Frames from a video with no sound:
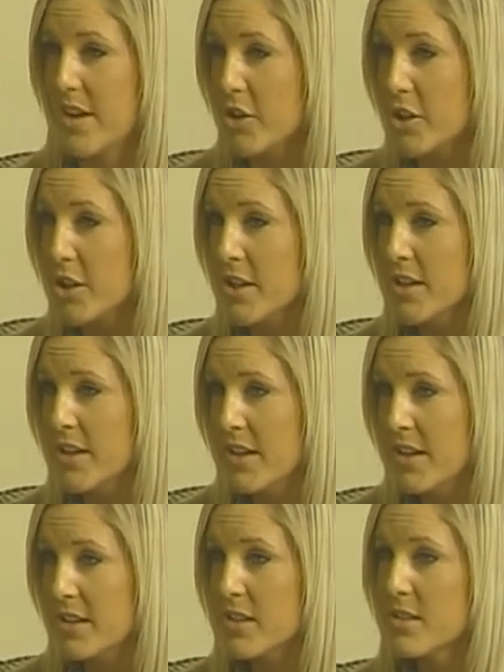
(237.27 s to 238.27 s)
younger
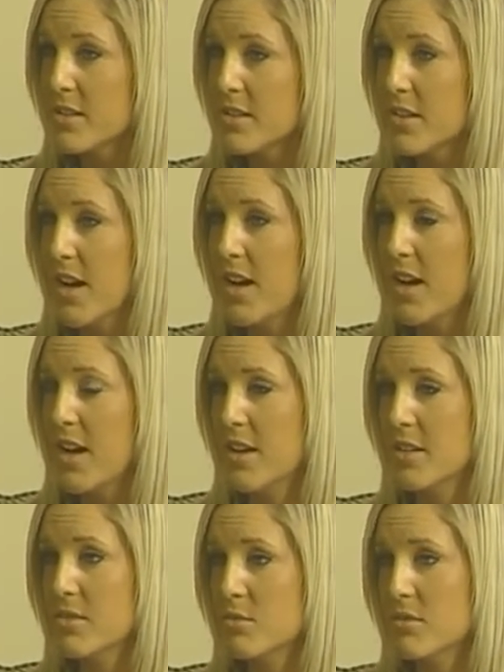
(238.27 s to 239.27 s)
uh,
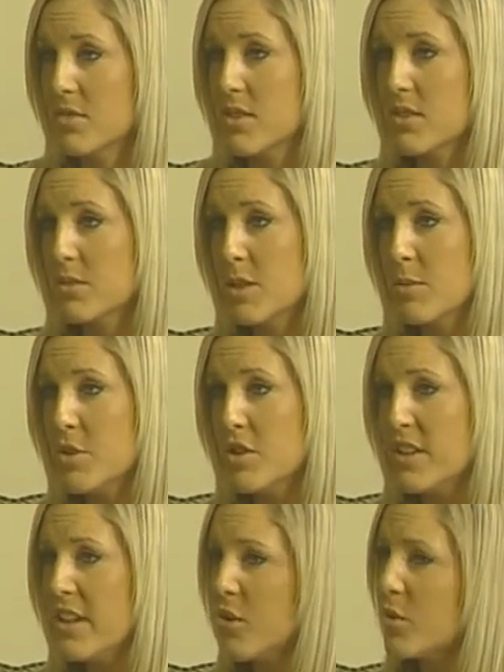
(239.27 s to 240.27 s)
well, community